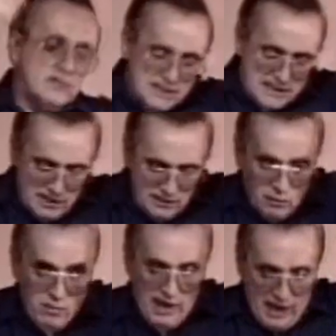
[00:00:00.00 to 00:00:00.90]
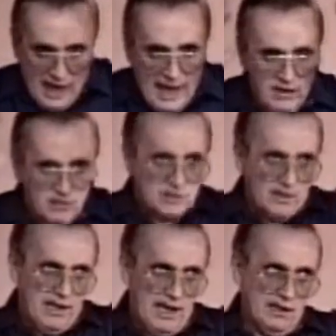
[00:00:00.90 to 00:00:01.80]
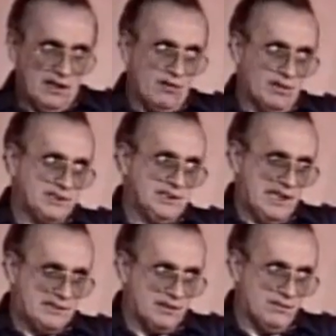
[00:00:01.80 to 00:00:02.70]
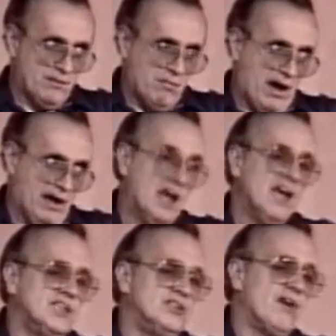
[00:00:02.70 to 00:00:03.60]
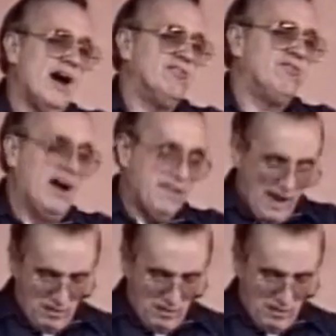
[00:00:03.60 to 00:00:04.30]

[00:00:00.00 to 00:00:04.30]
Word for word: you steal away, and you start heading across the desert of the mind to try to find